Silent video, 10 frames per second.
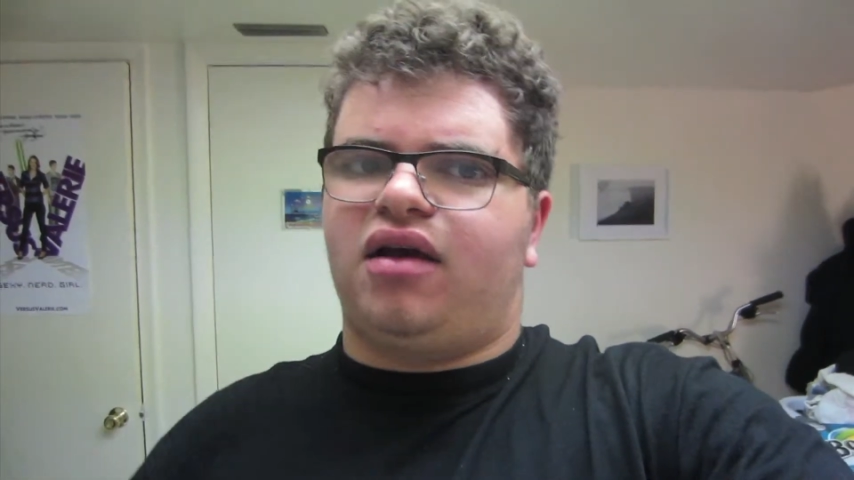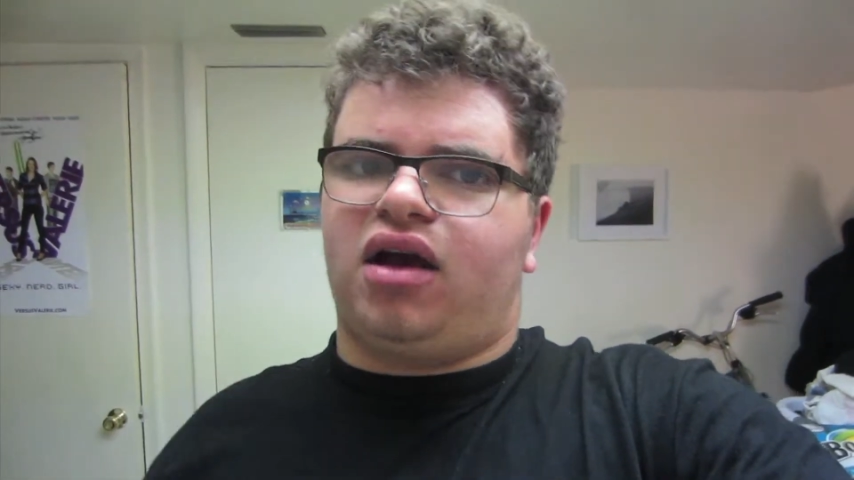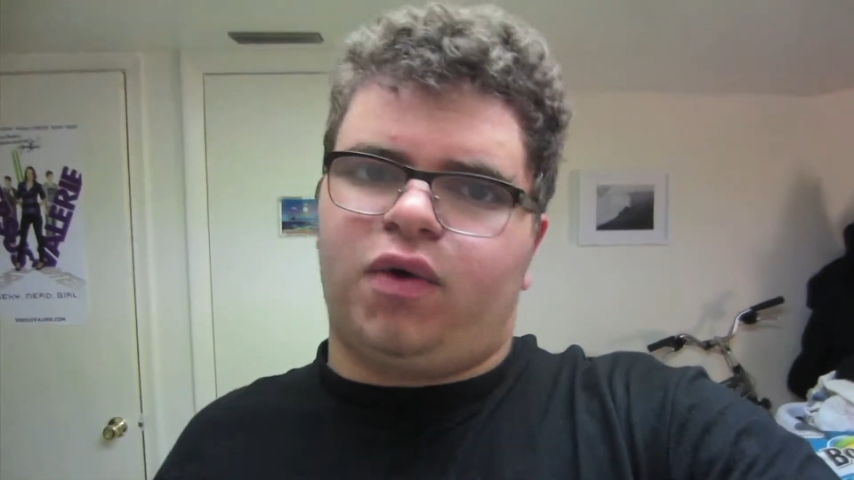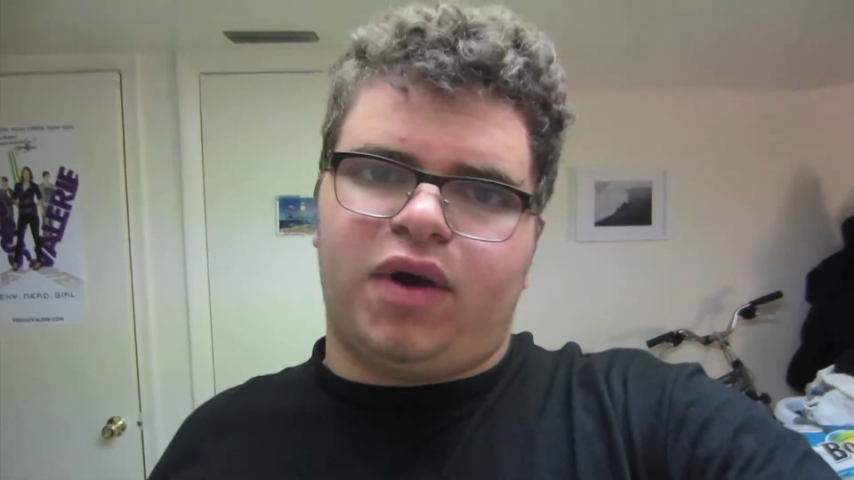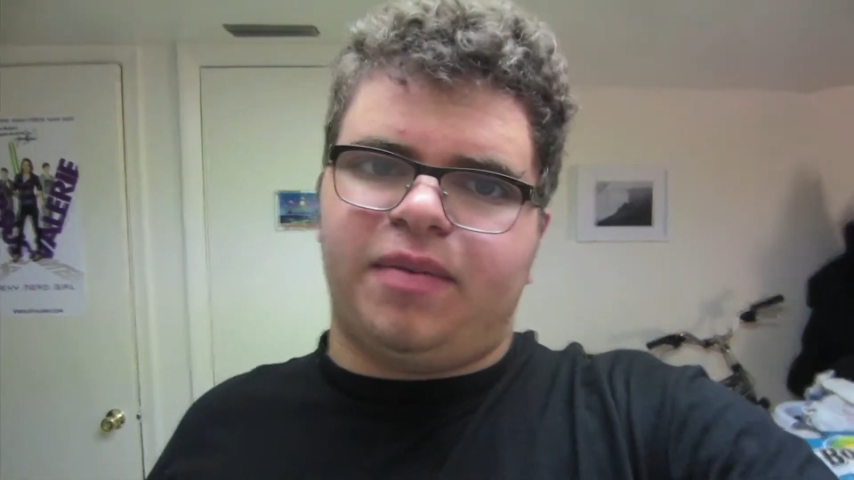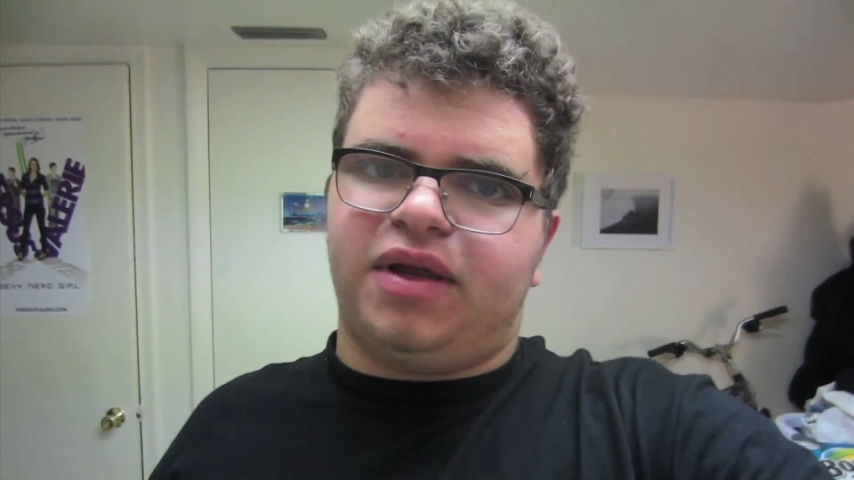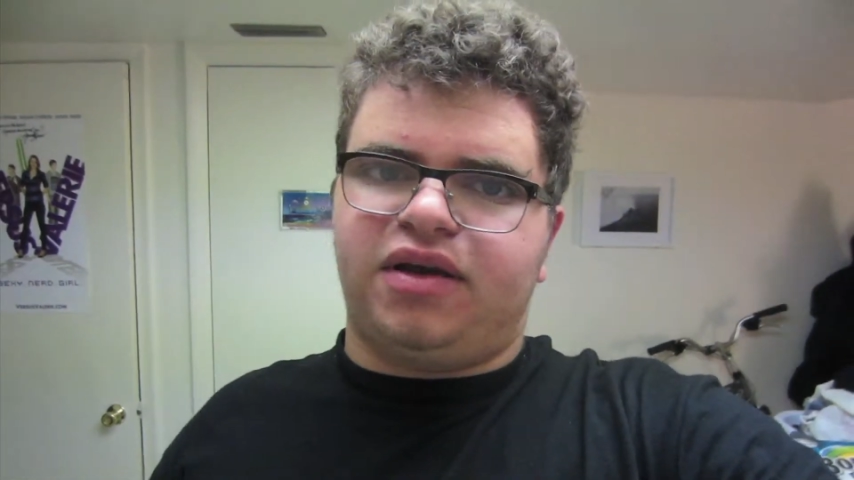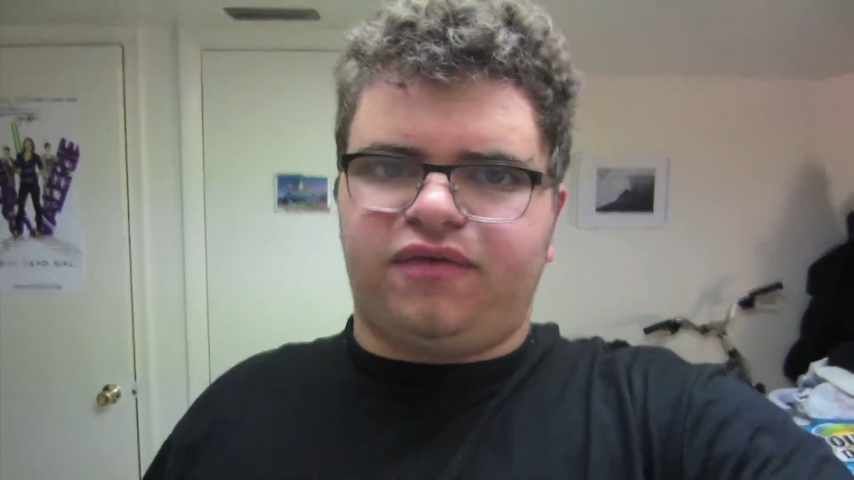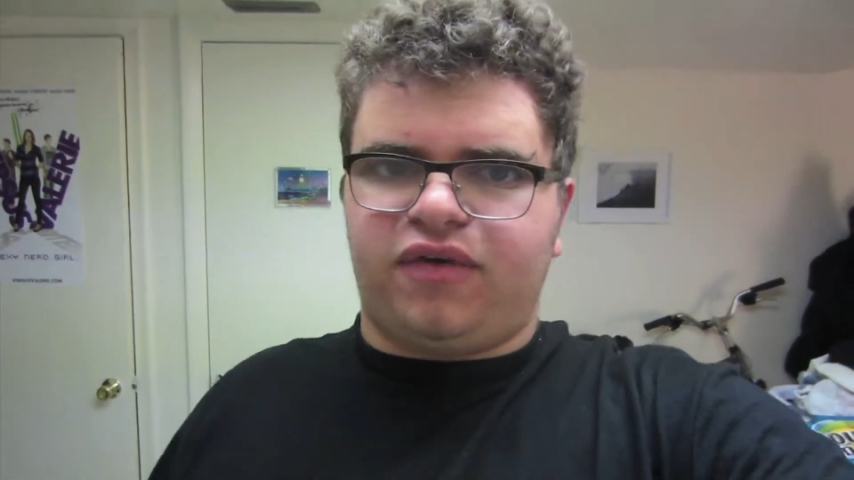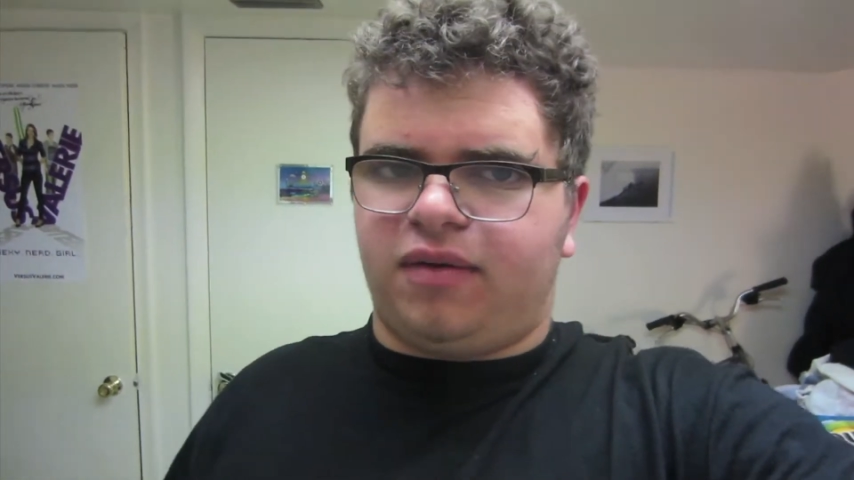equipment
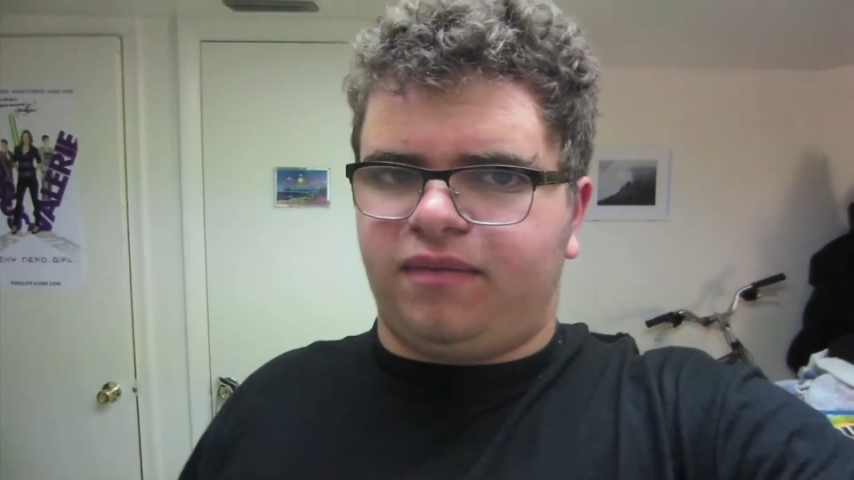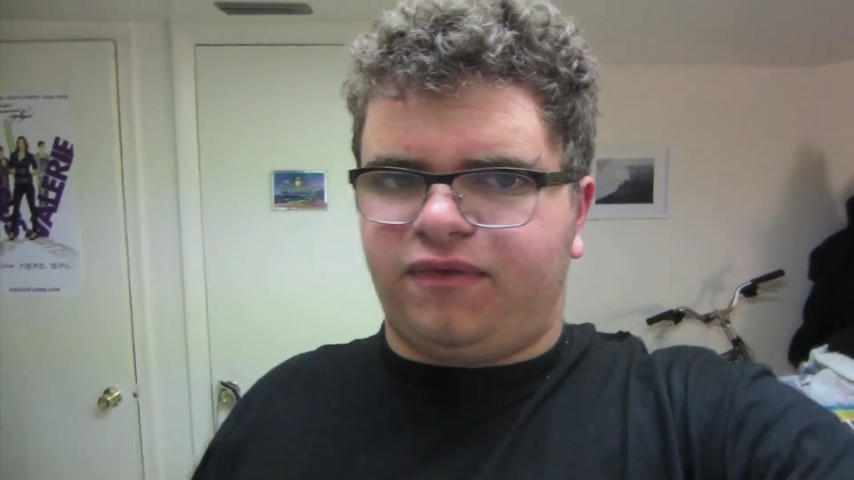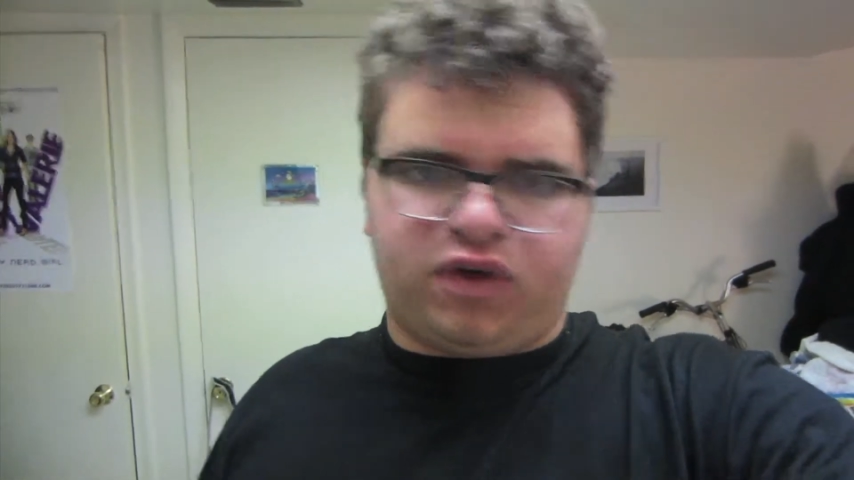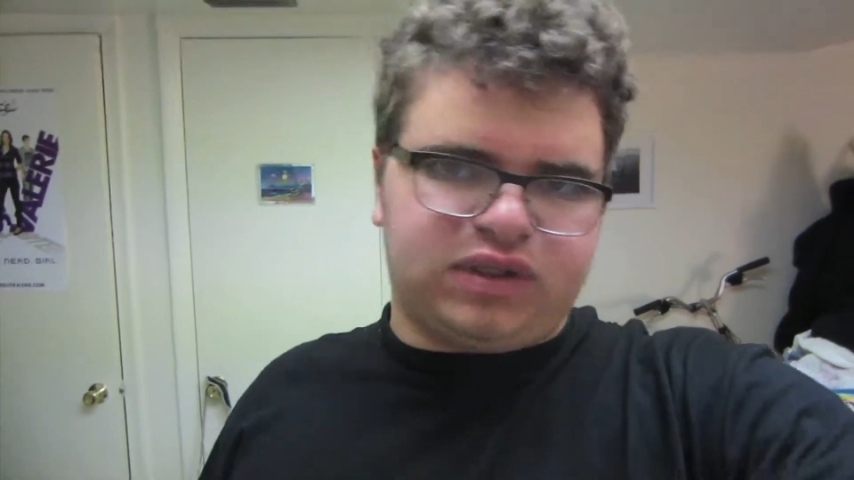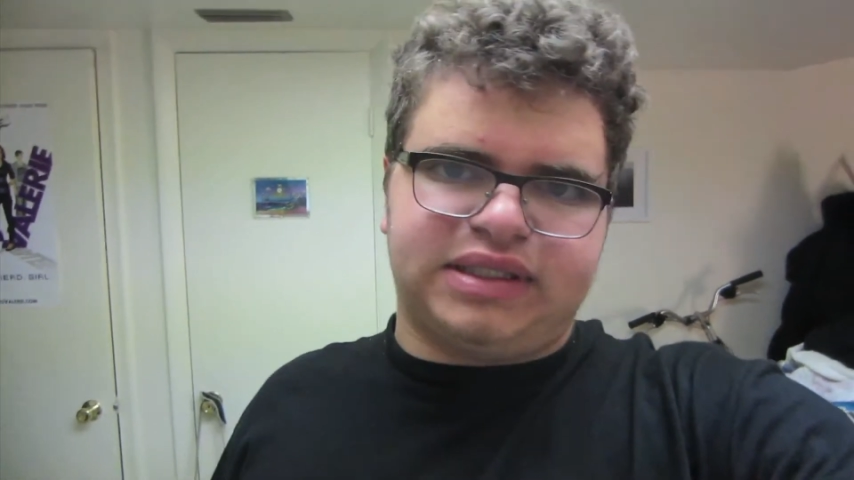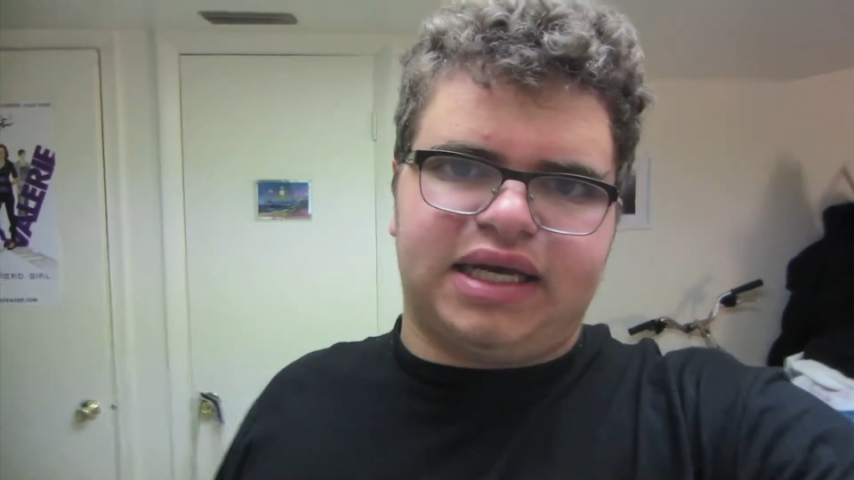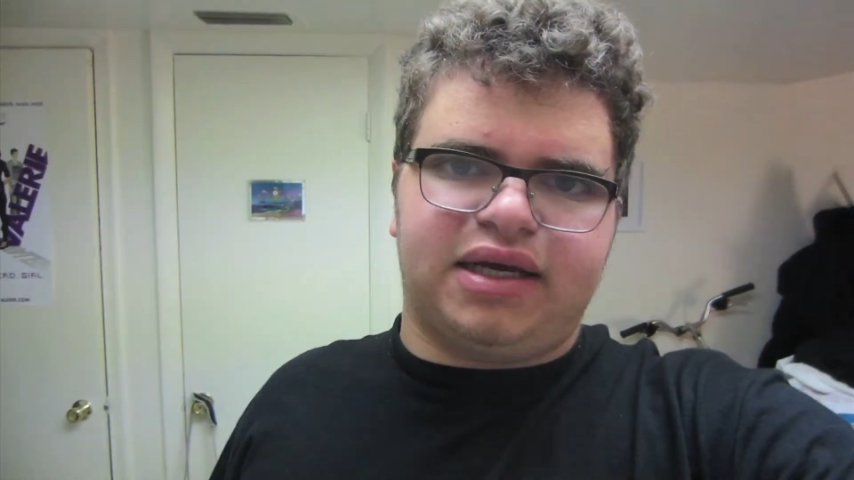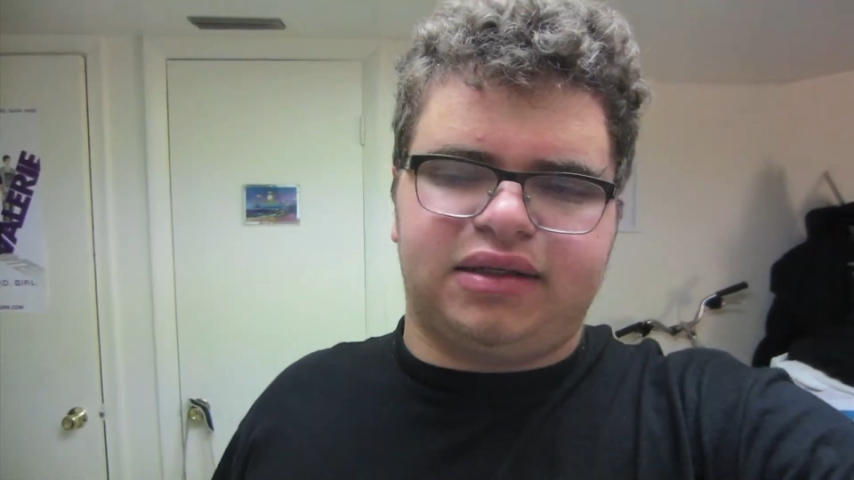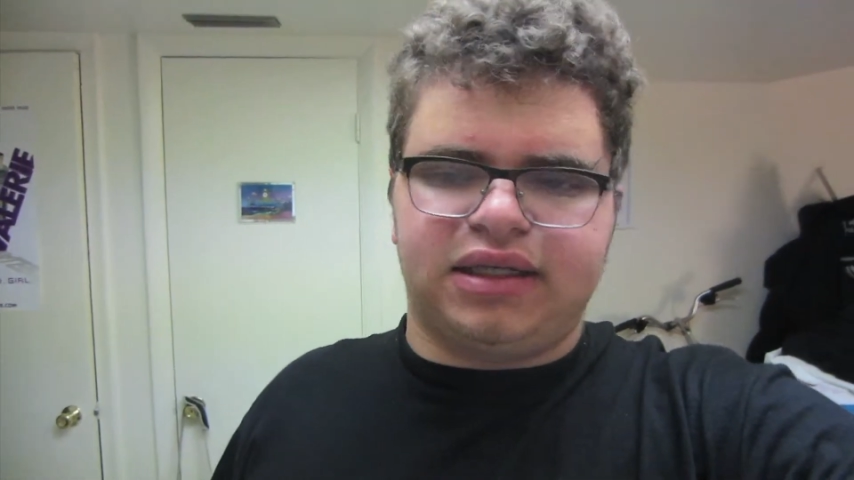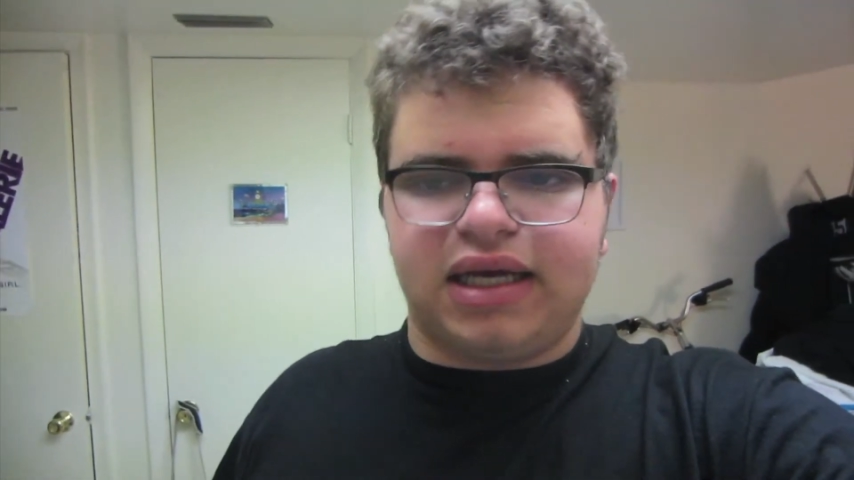from Full
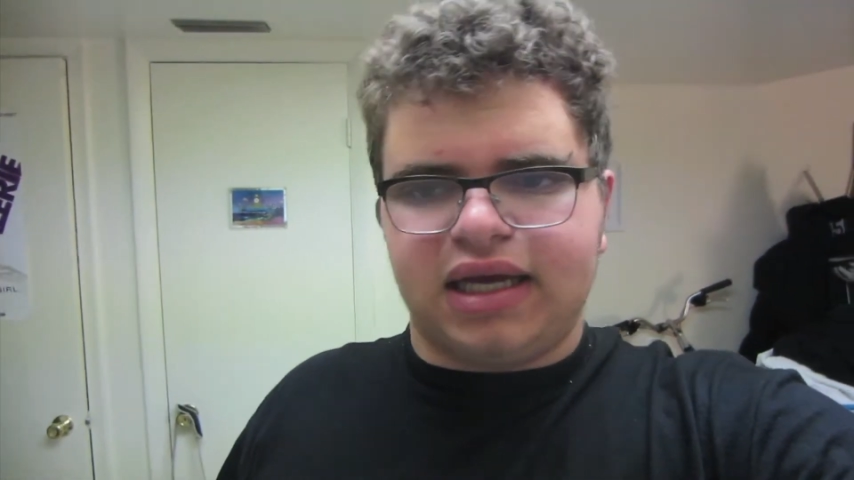Sail.